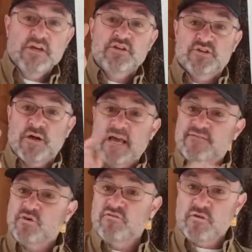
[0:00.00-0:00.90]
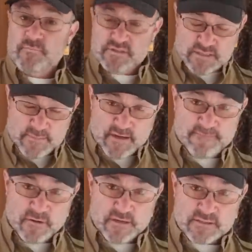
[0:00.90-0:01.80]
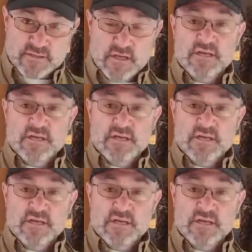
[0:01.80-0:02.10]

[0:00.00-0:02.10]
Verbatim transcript: Do I have 12 volts at my furnace?